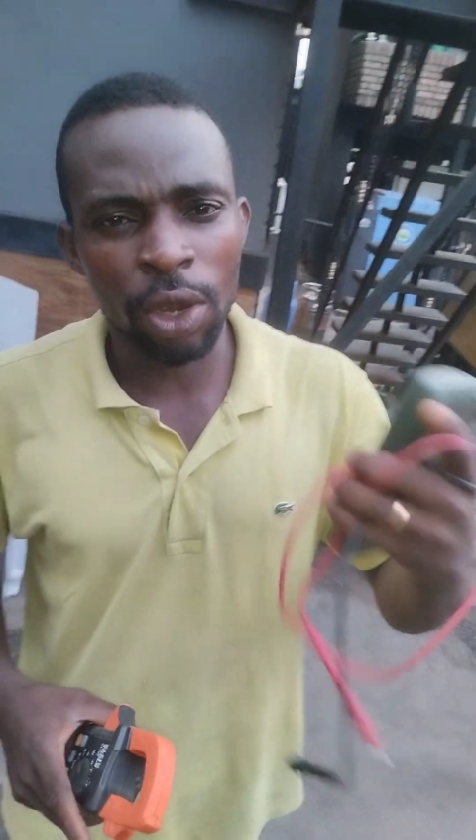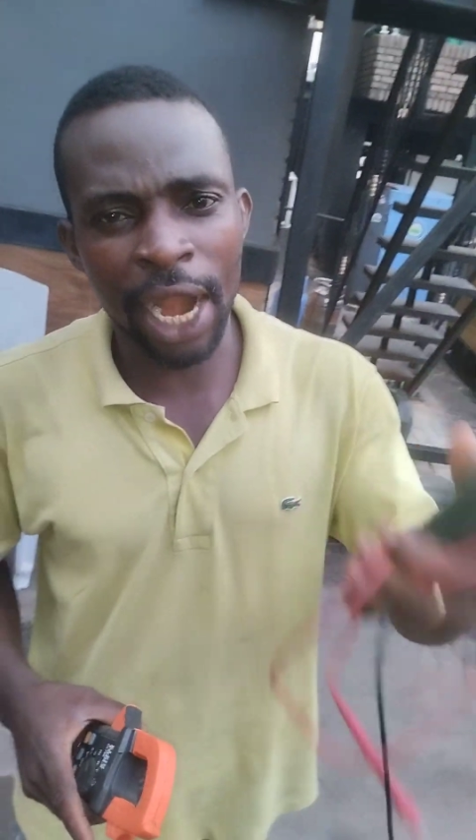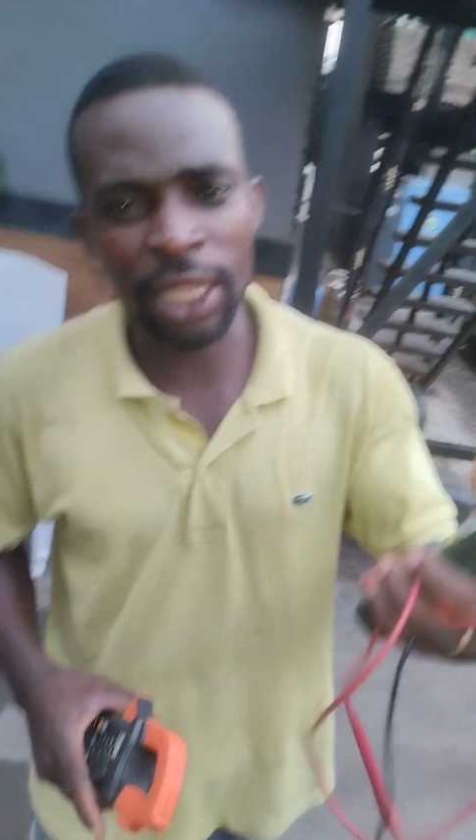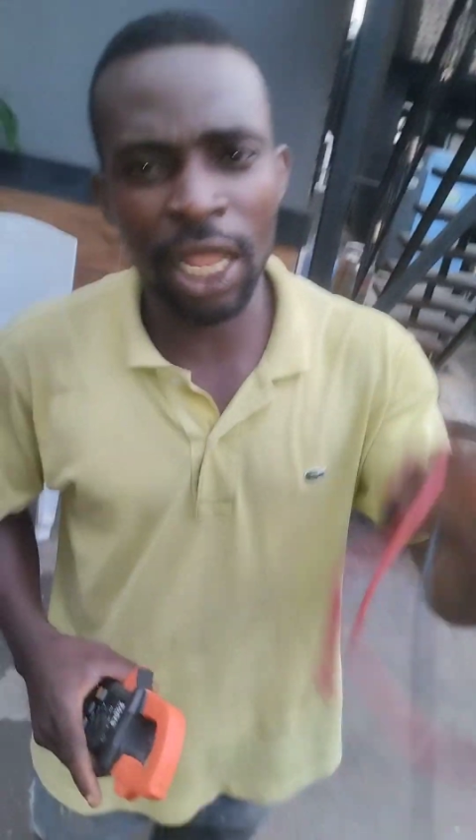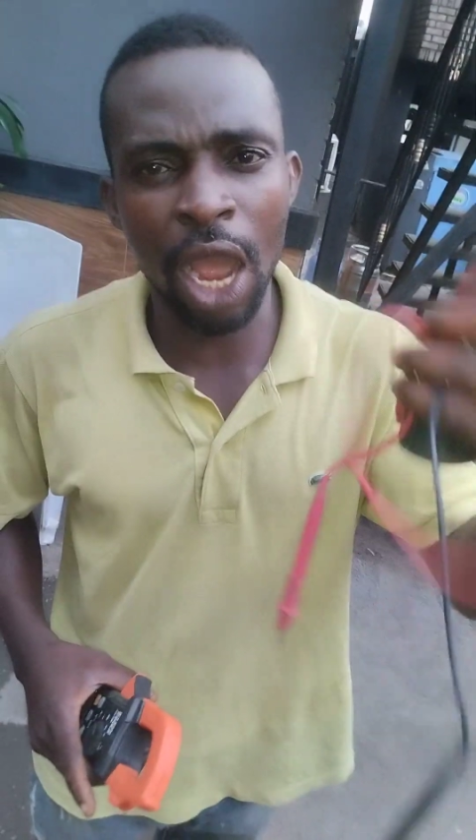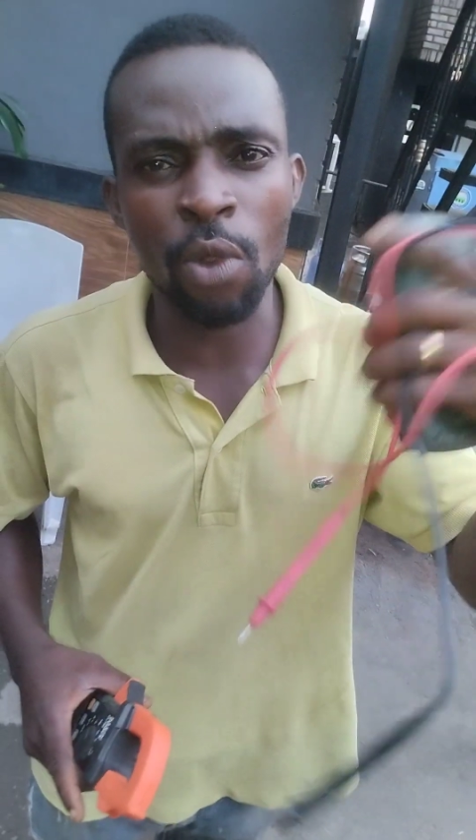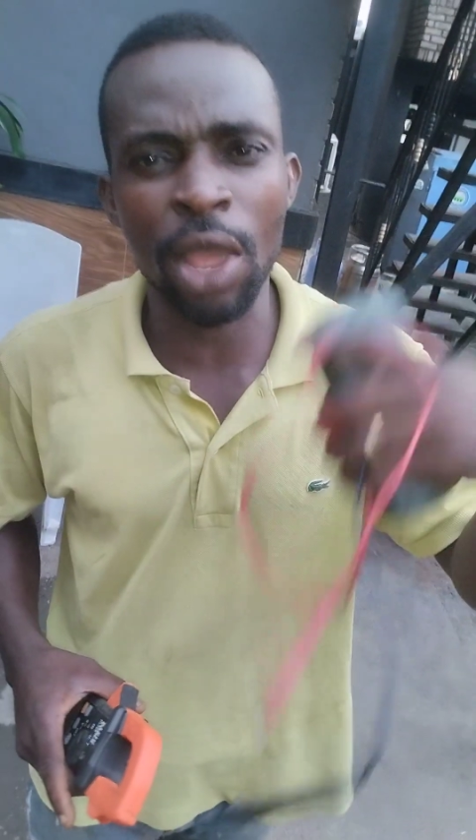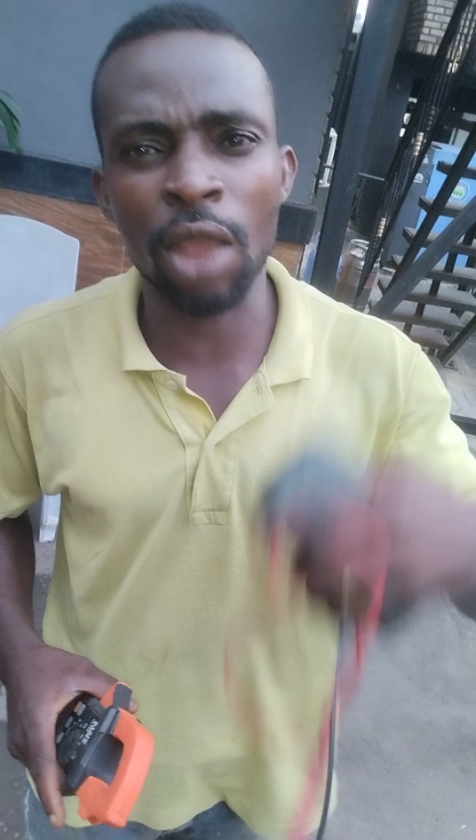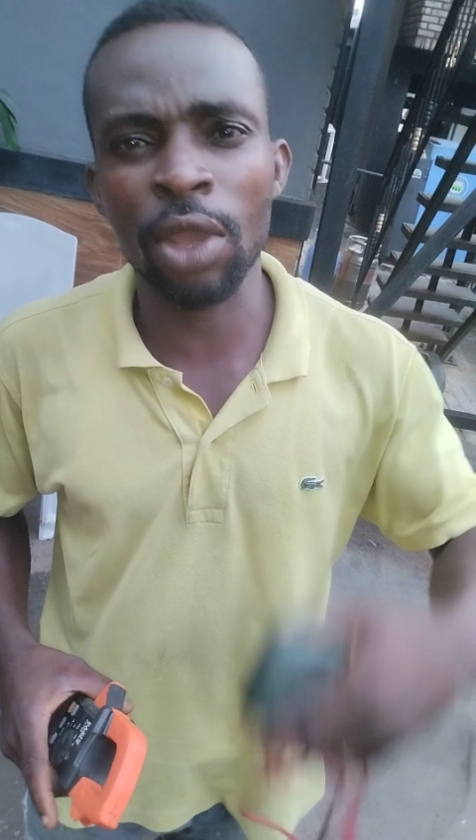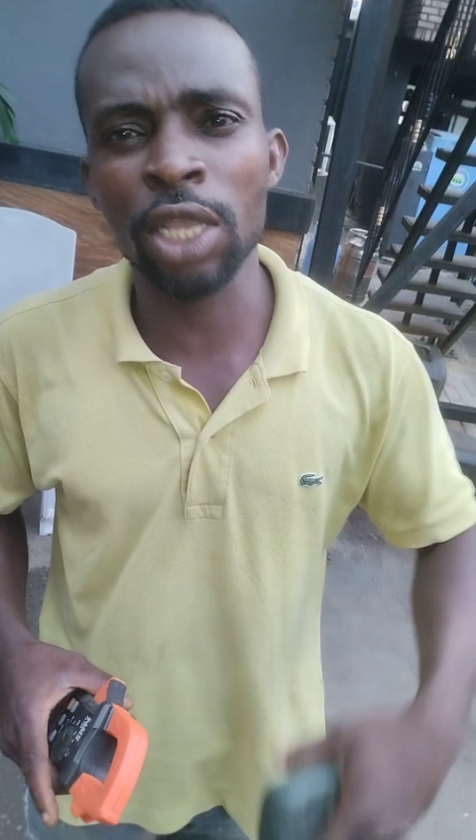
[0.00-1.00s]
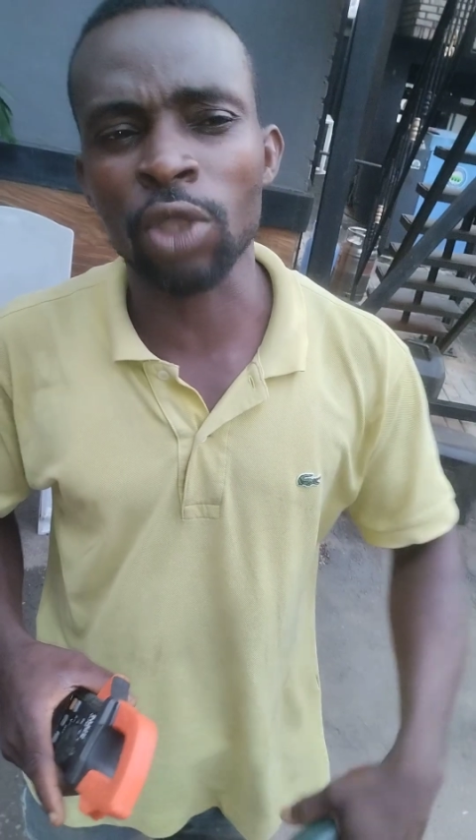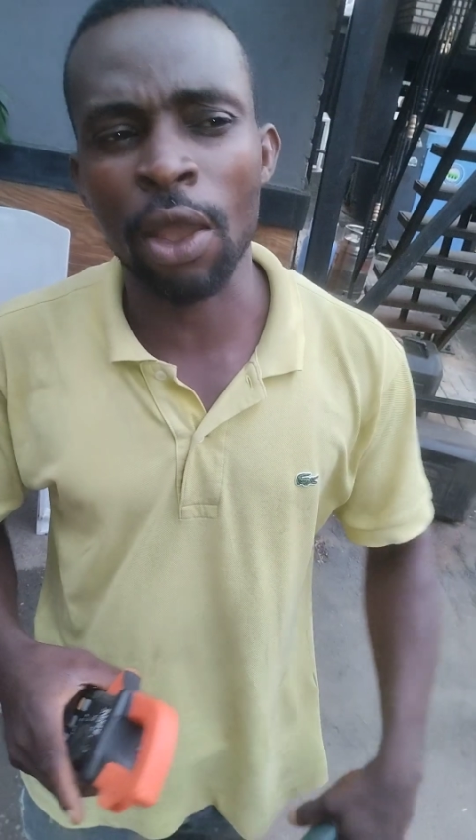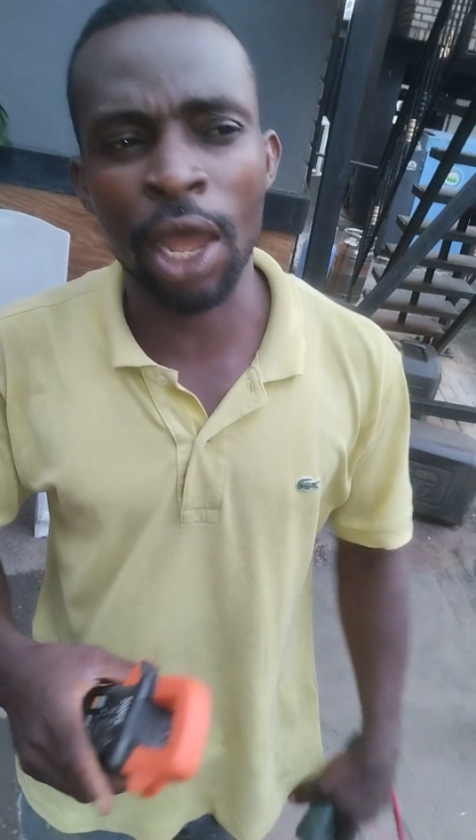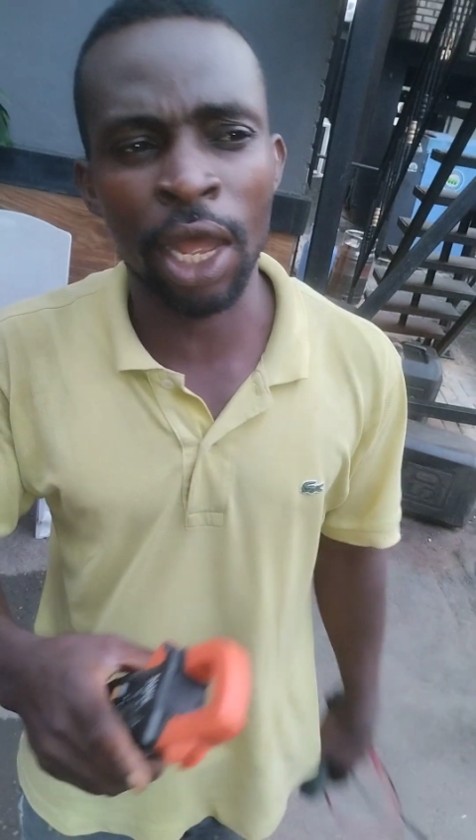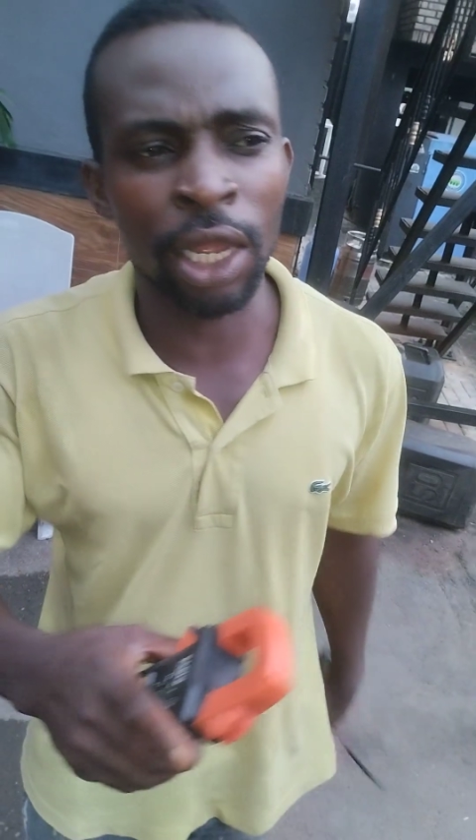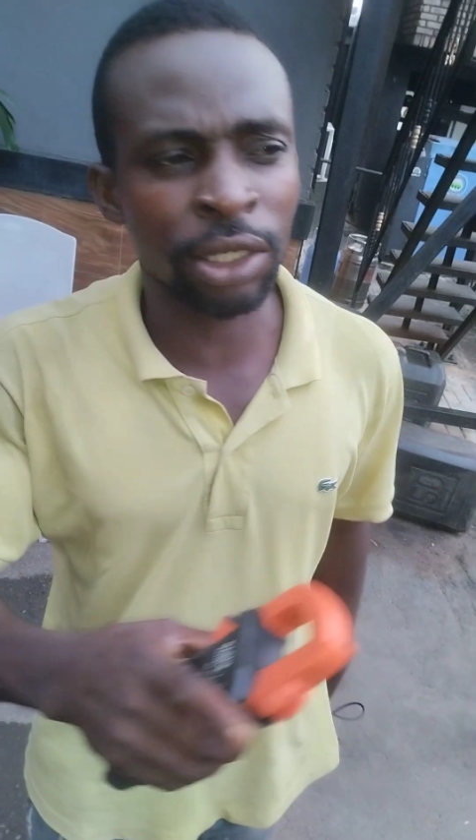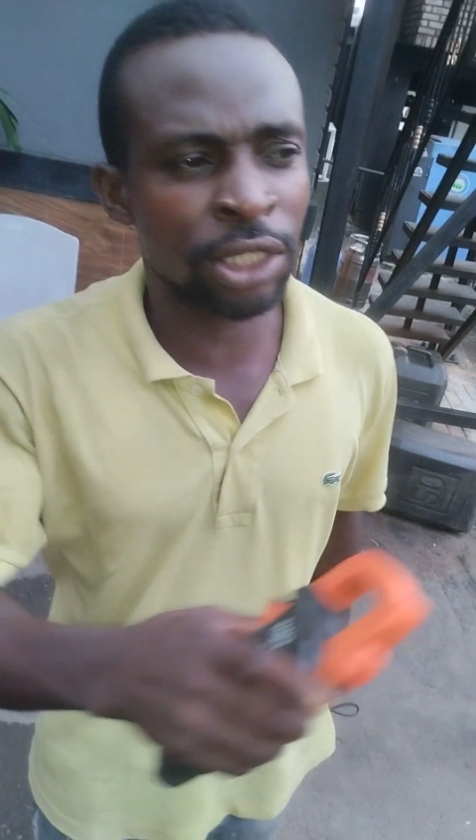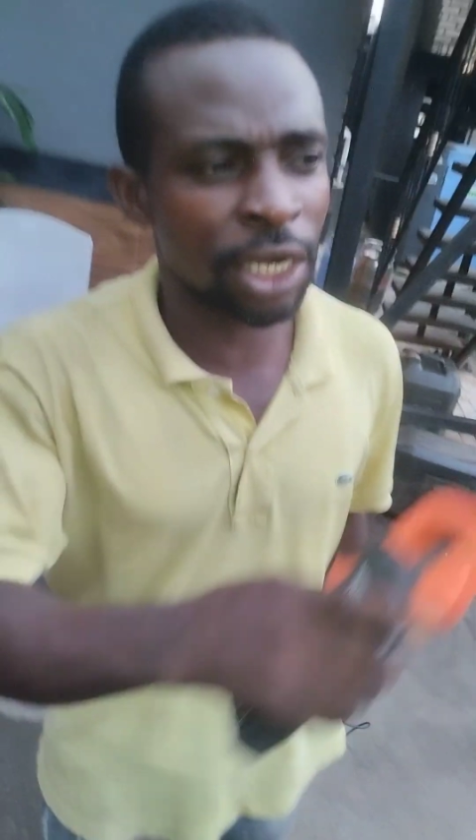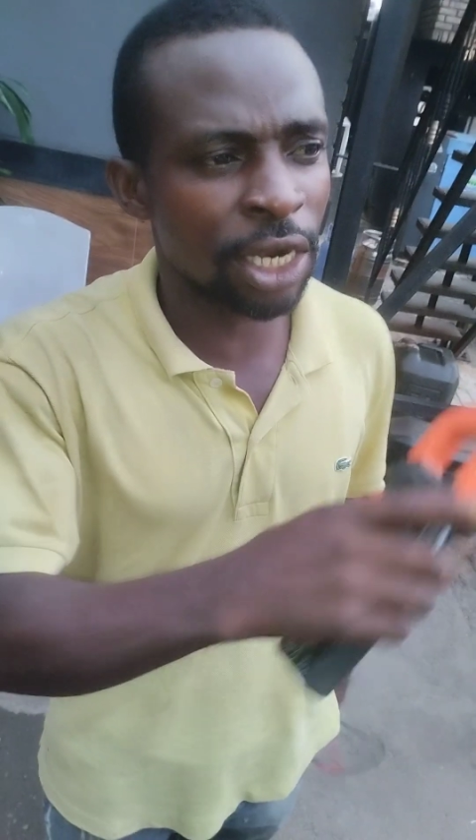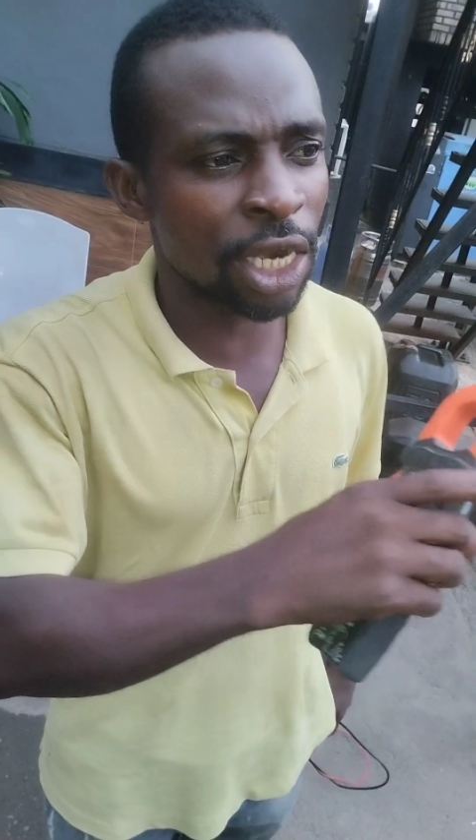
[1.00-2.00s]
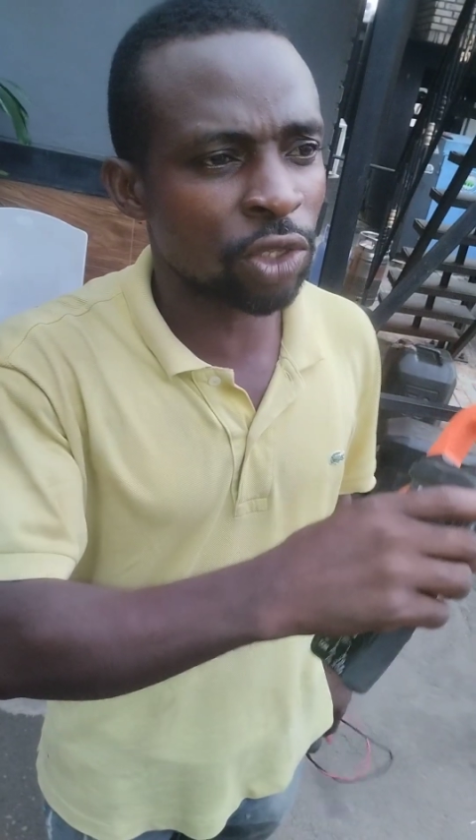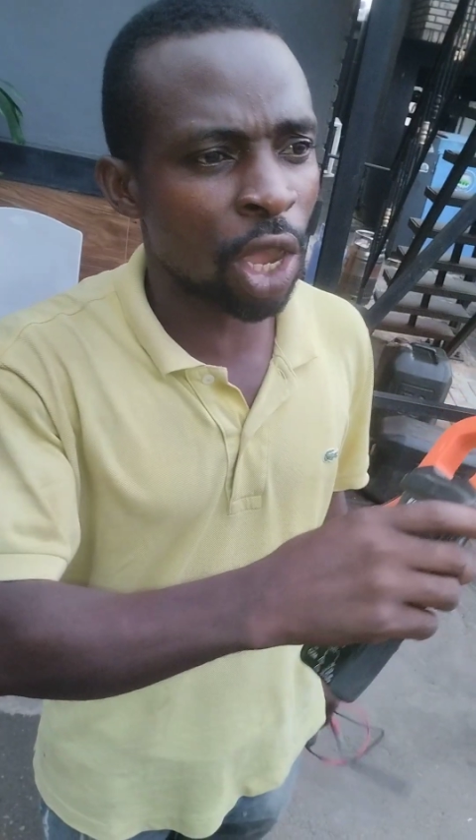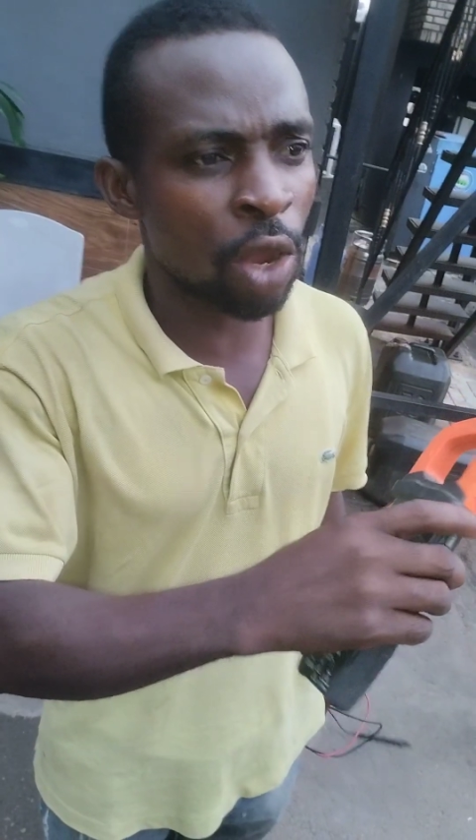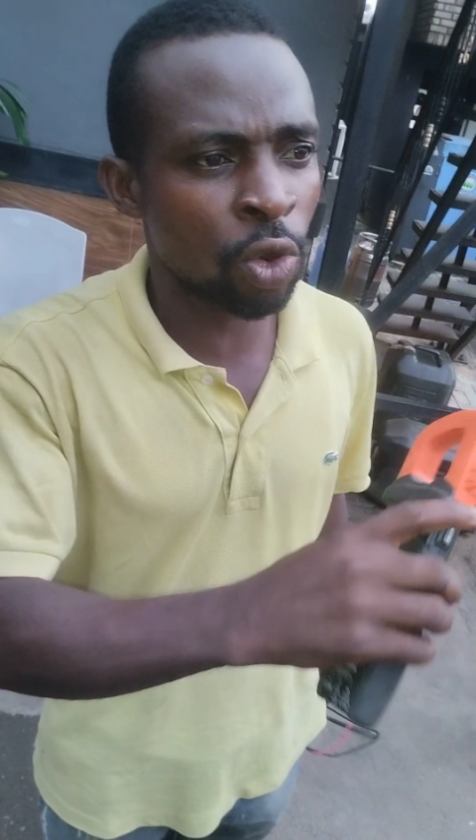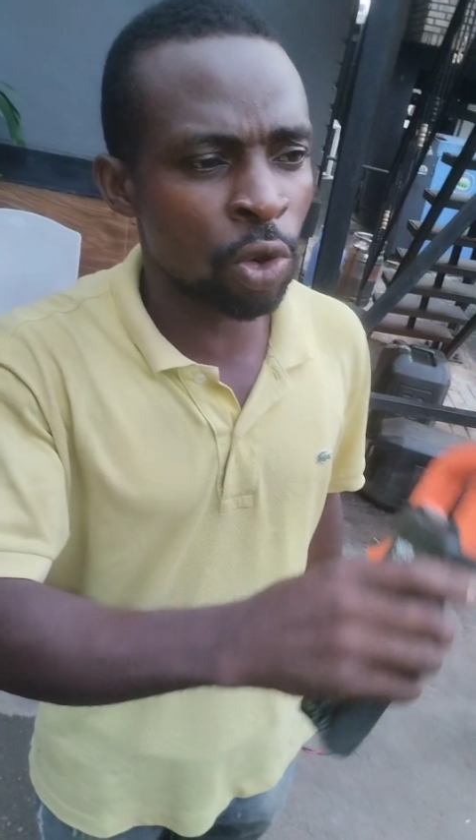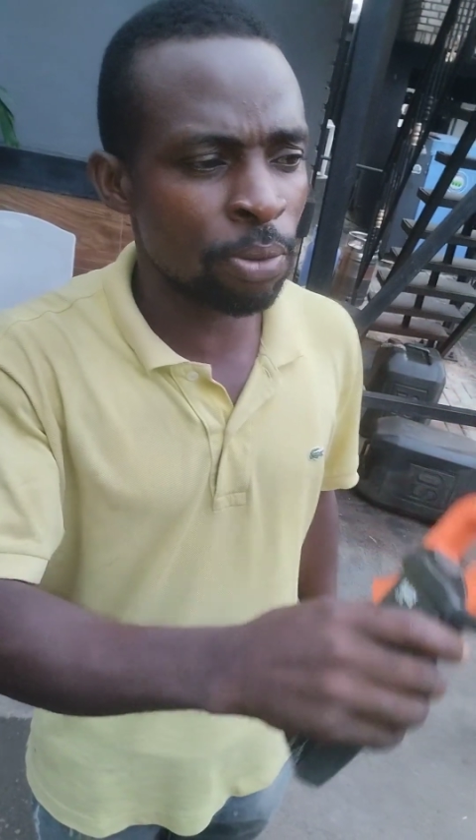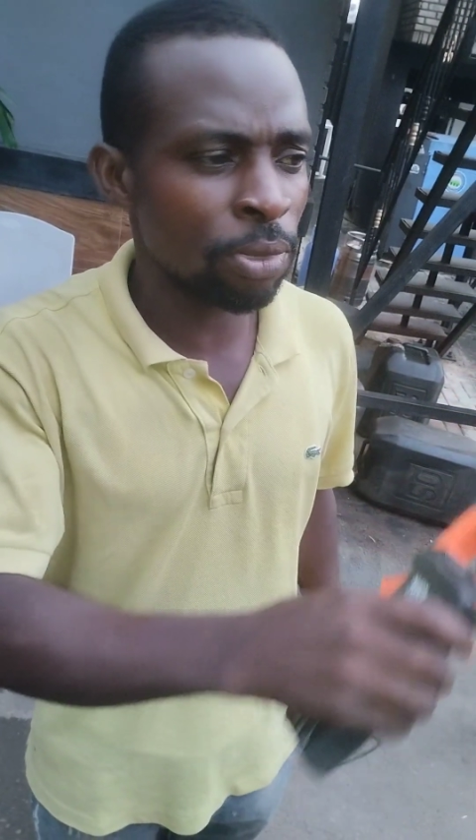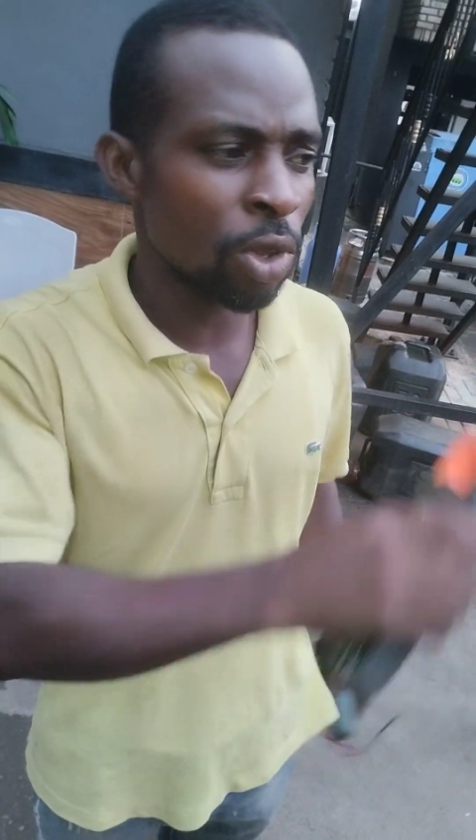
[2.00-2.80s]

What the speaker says: Right now we are going to our generator room